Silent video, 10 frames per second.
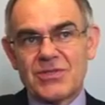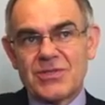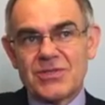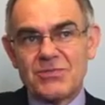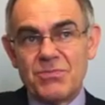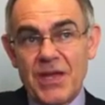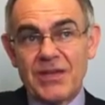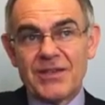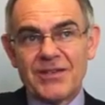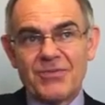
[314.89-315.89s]
because it's
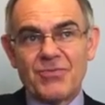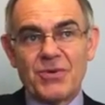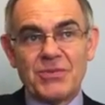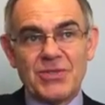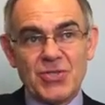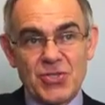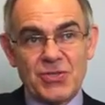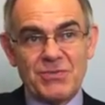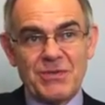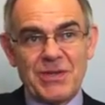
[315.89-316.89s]
meant that a woman
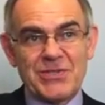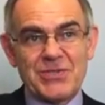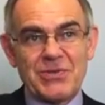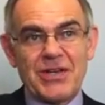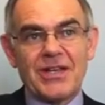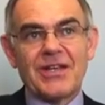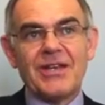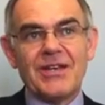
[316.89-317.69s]
should be menstruating,